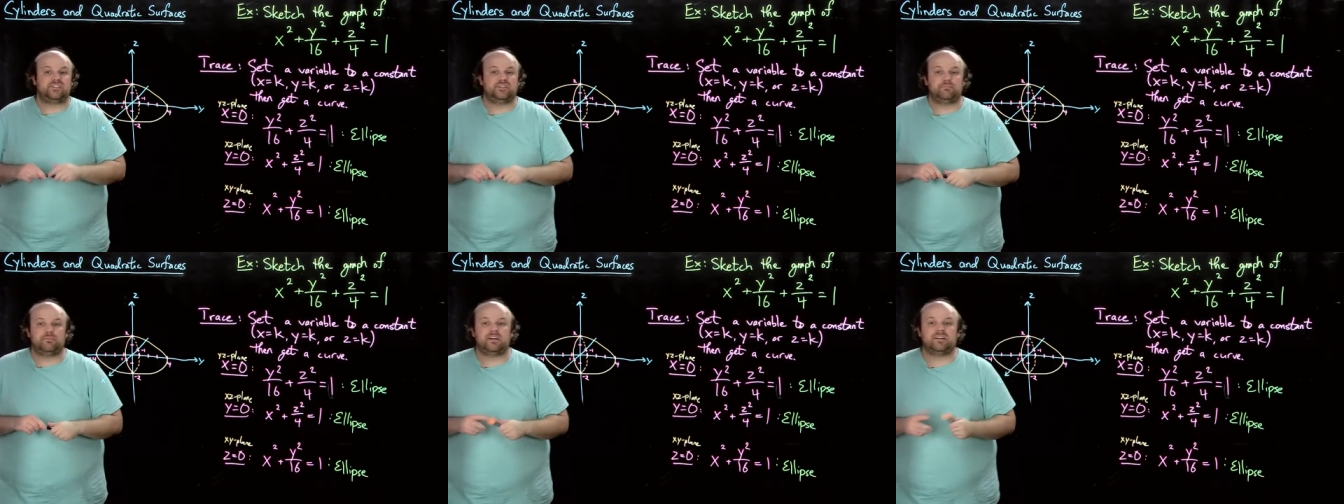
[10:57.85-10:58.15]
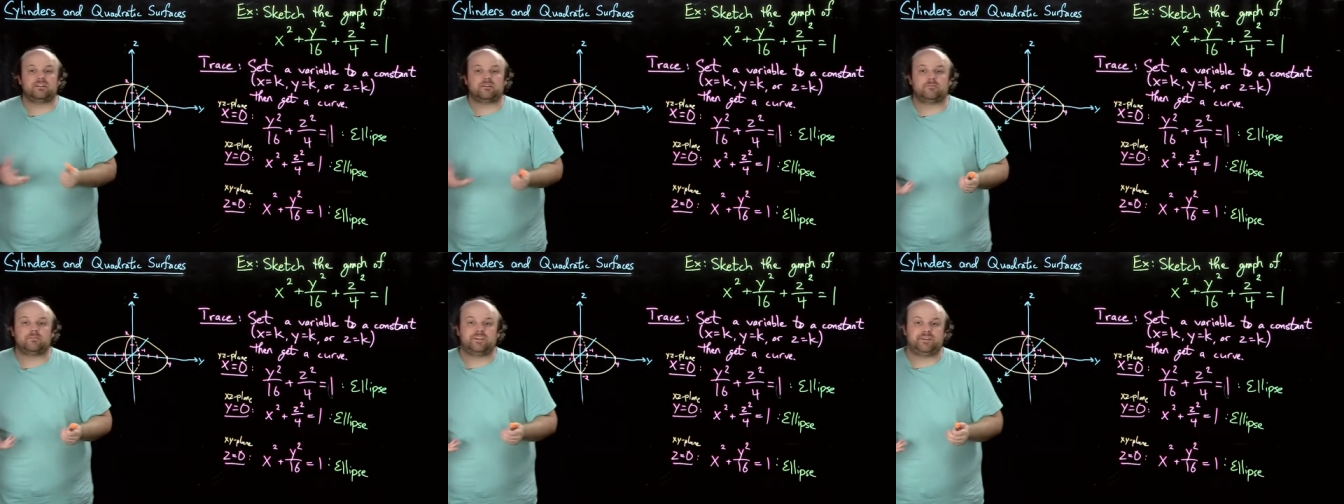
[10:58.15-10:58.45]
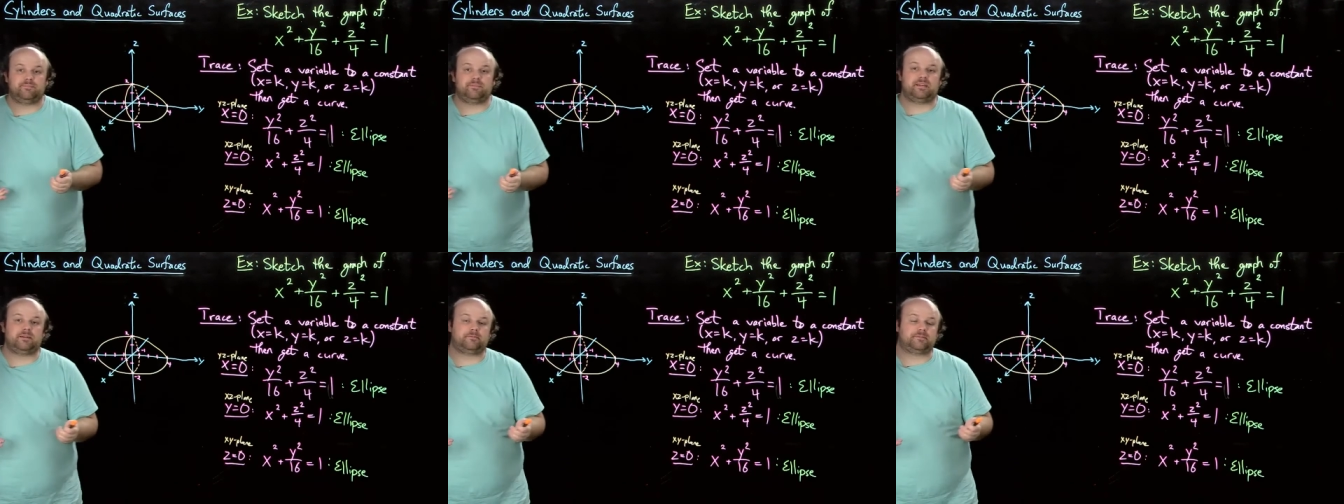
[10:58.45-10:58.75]
you might already
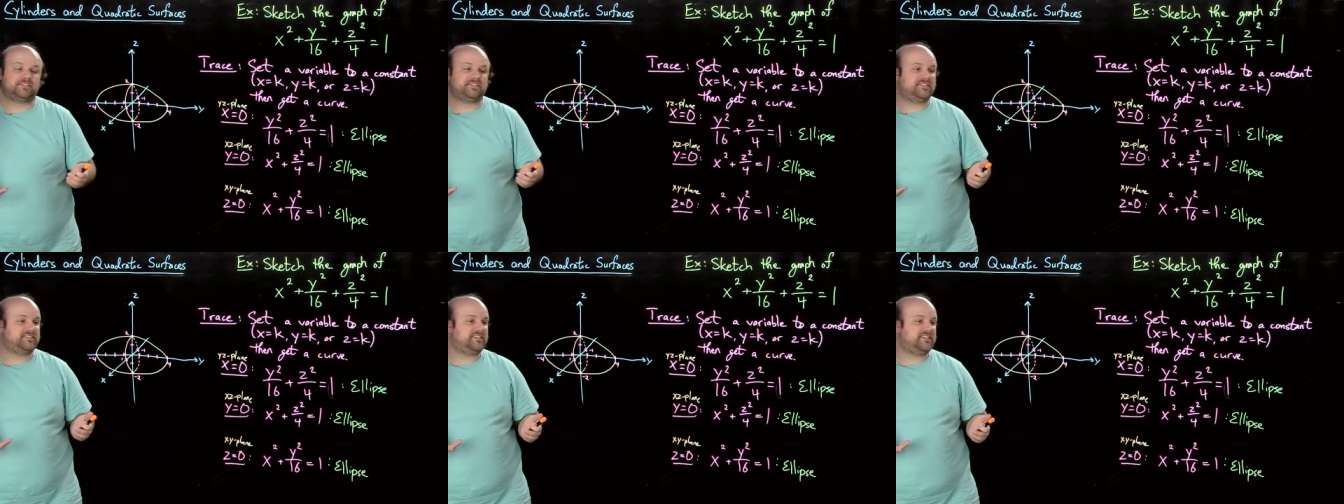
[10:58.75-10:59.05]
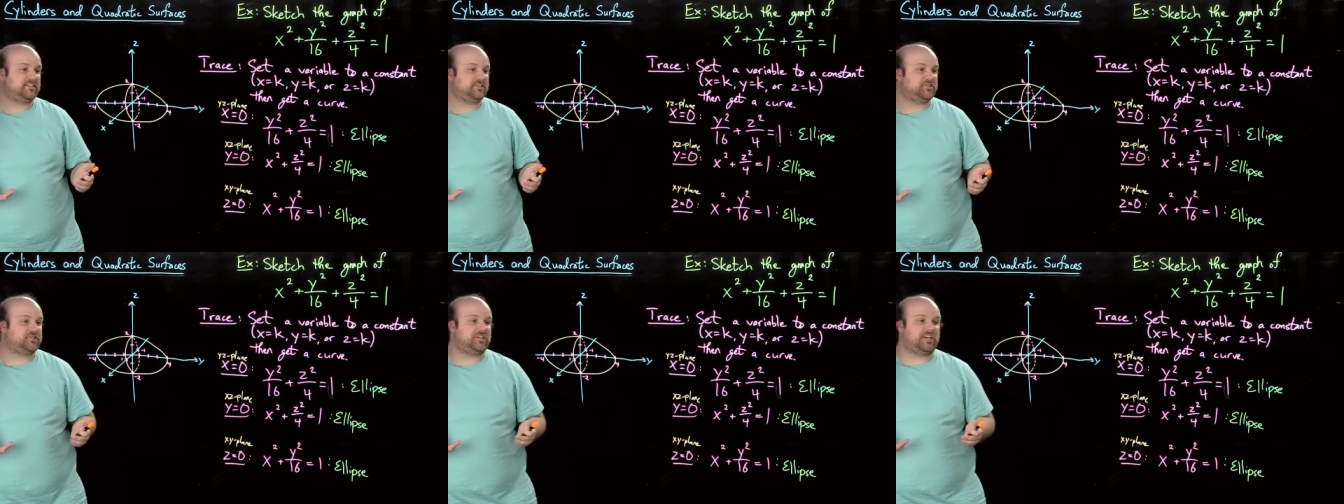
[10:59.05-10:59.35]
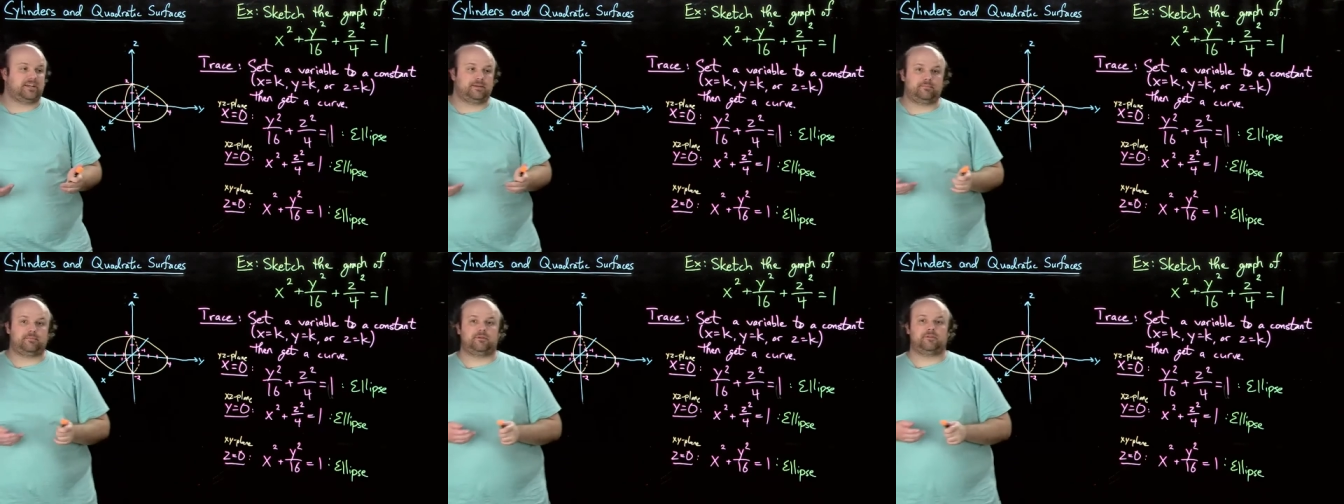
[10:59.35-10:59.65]
be able to see the
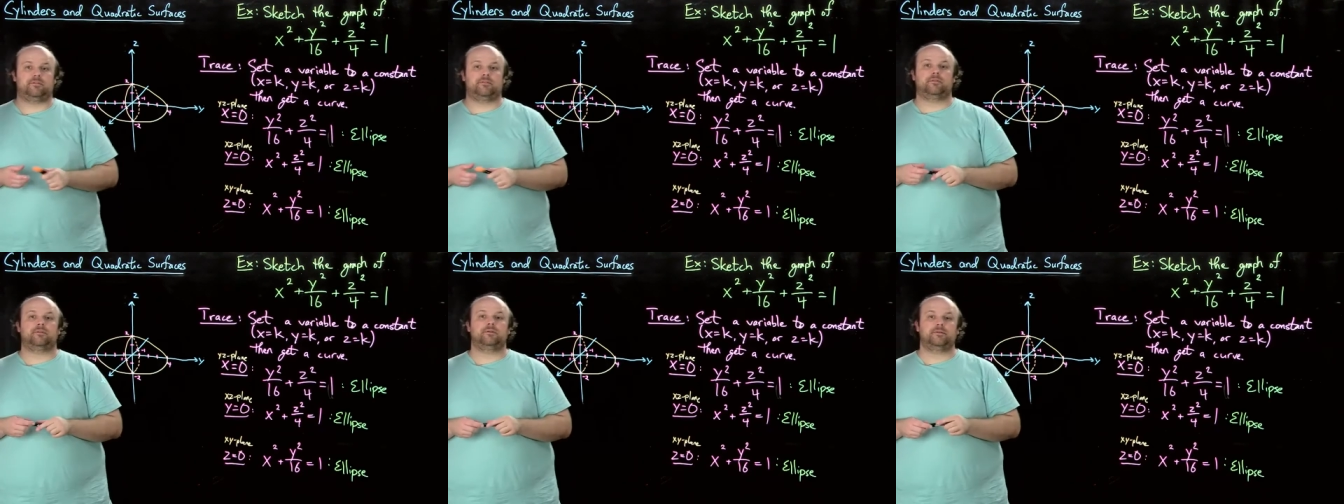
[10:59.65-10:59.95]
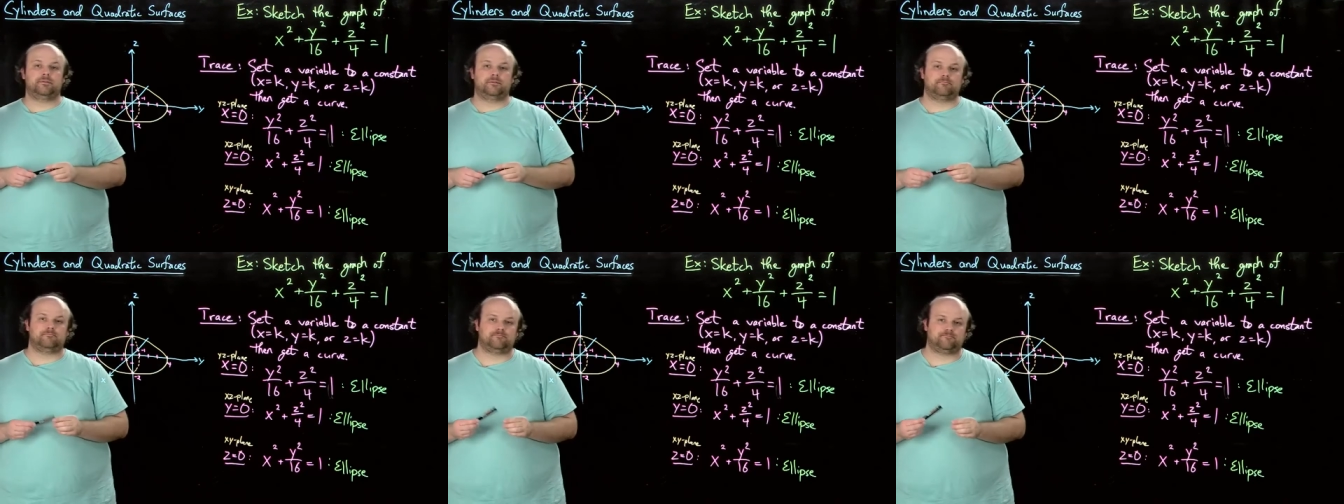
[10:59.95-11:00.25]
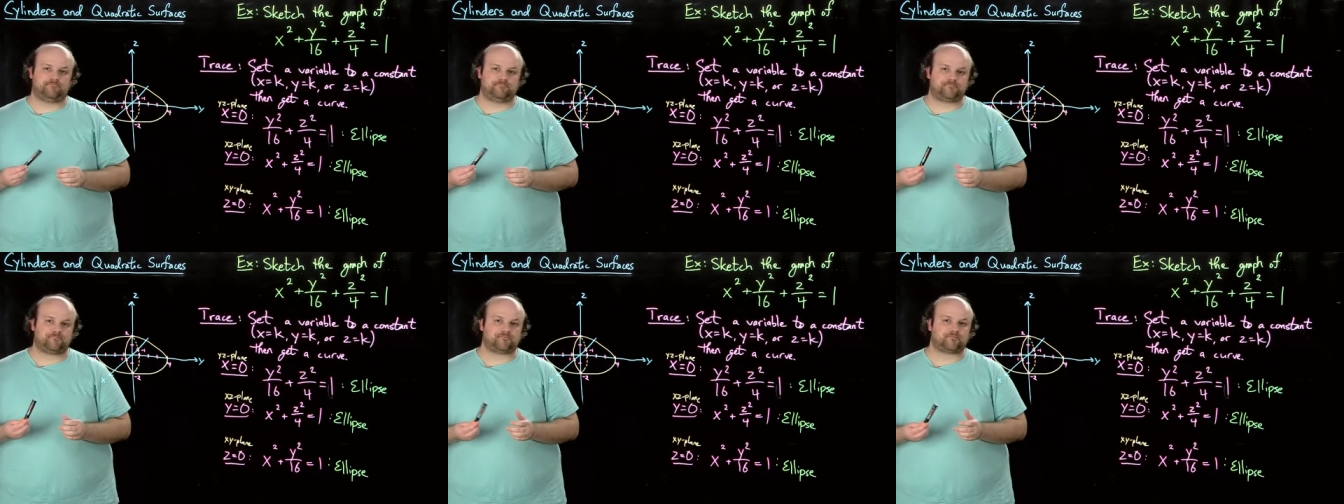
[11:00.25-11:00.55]
shape.
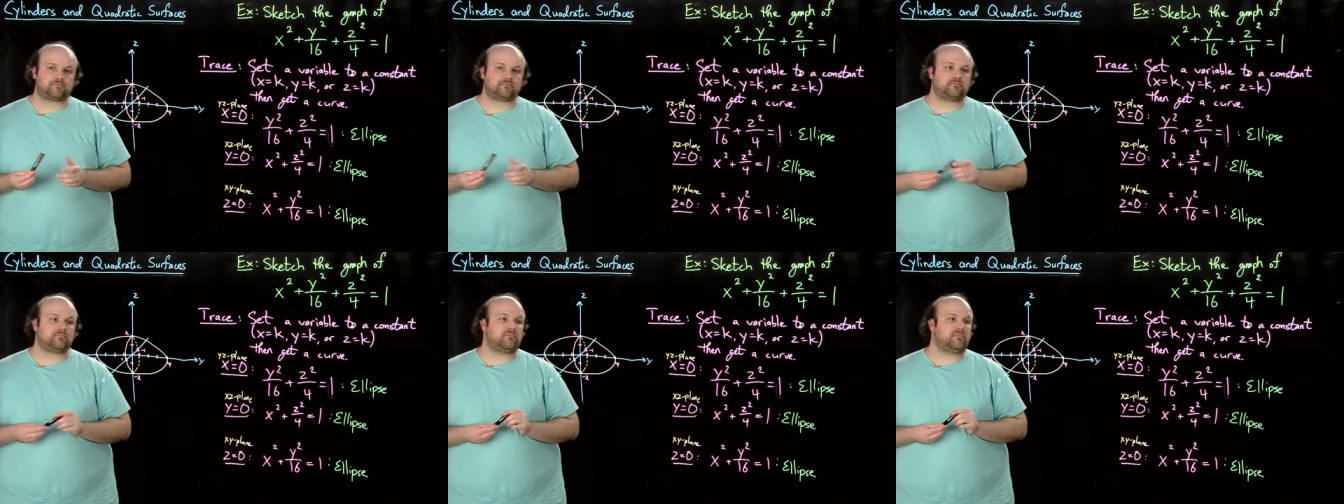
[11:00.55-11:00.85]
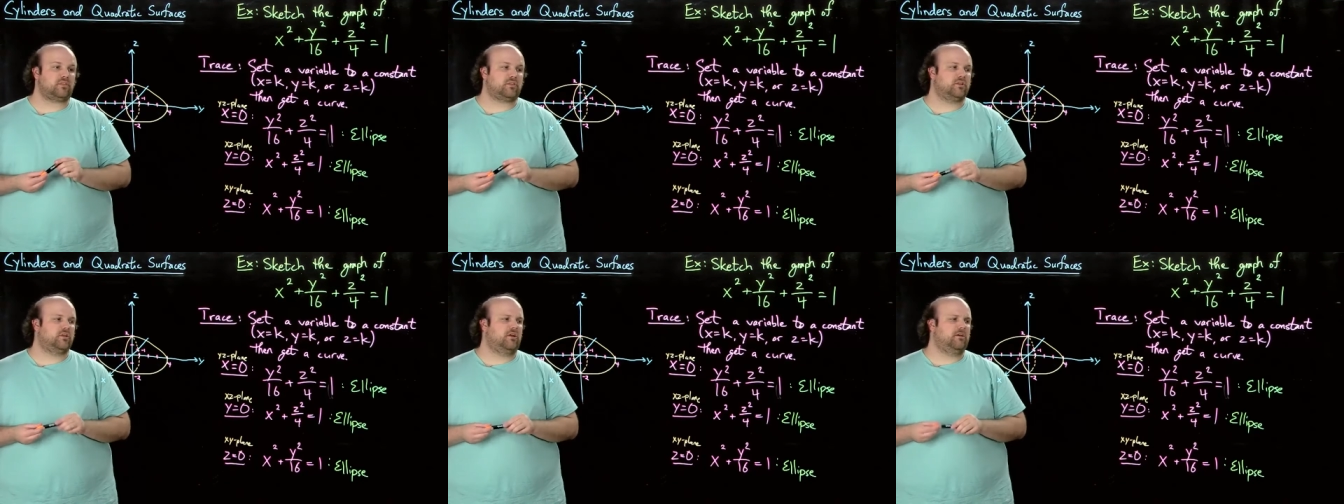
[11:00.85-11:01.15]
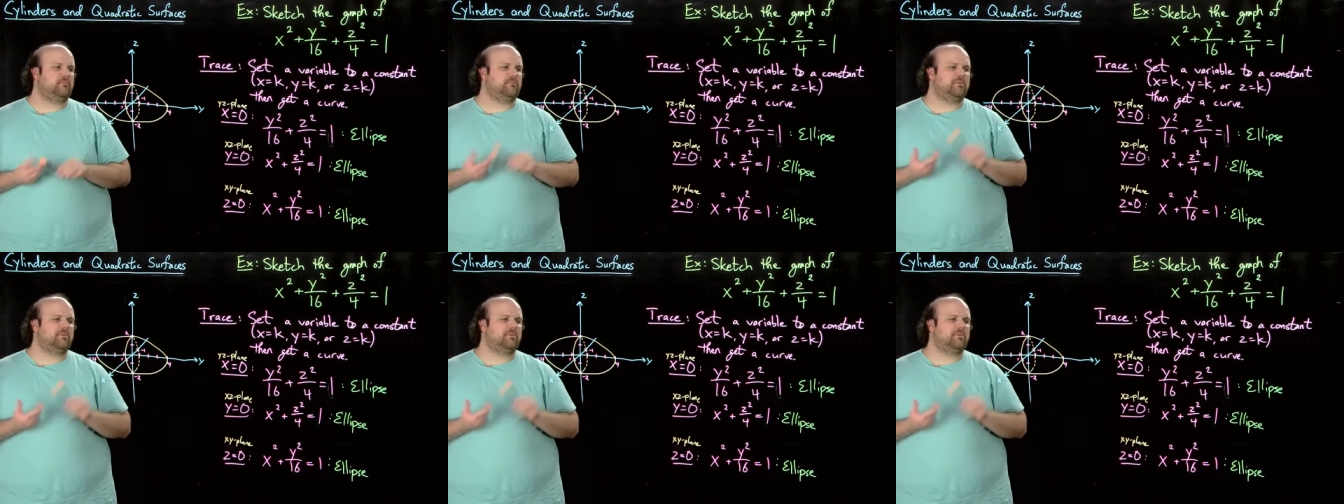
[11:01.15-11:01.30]
Right,